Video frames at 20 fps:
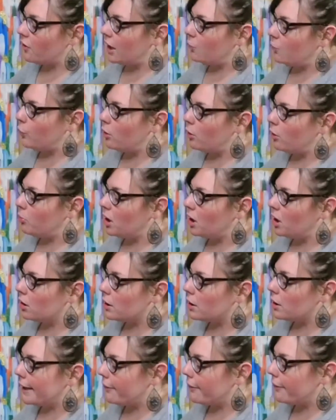it will be a
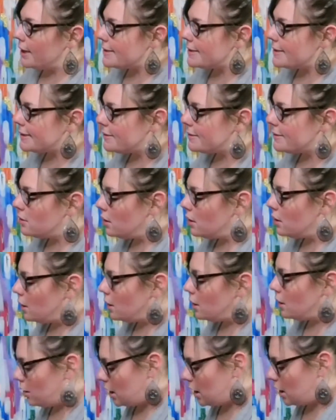larynx.
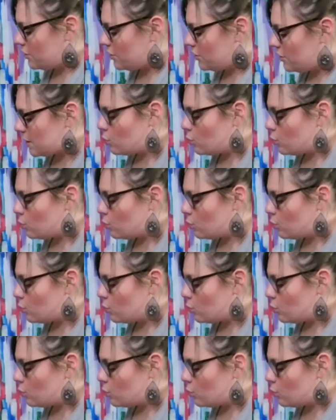It just